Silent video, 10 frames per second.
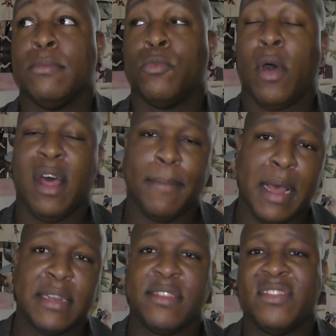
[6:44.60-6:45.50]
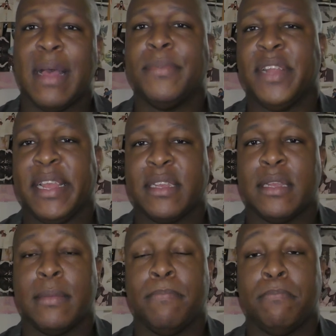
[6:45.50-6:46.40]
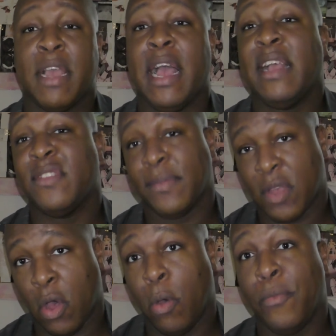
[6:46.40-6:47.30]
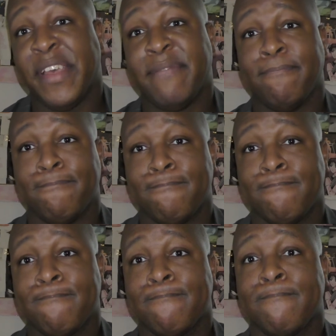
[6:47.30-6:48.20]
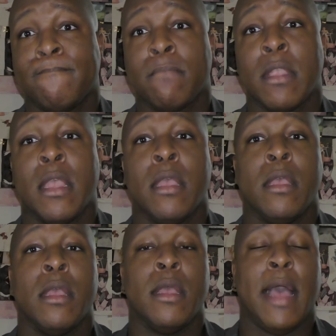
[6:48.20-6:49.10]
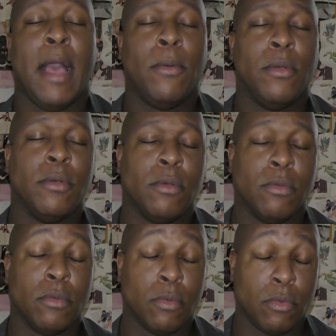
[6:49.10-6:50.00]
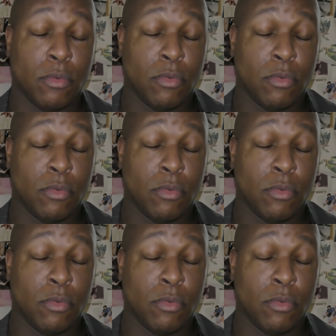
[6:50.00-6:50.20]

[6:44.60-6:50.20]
while I'm on the subject, because of COVID, I will